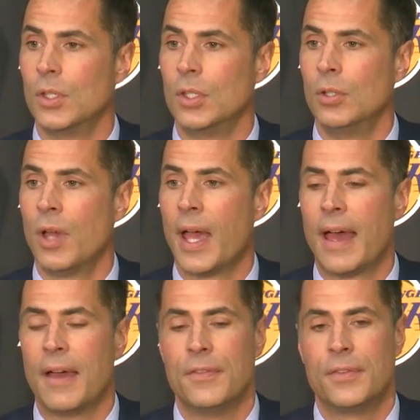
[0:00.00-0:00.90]
You
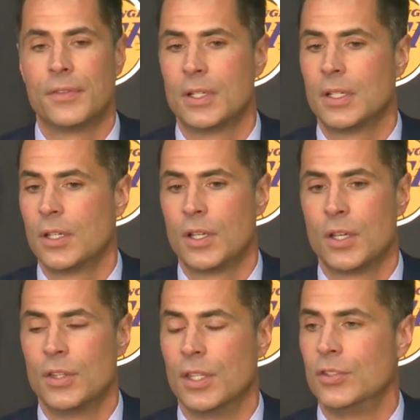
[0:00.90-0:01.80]
have
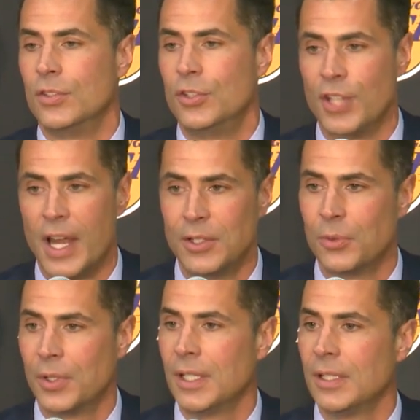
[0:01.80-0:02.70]
this
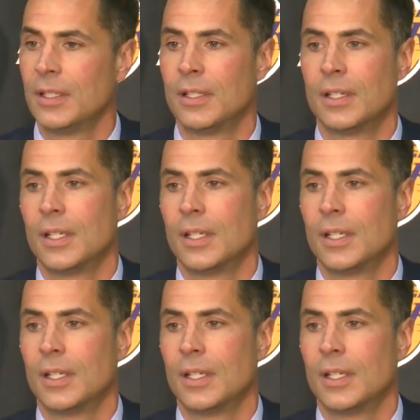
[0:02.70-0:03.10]
genuine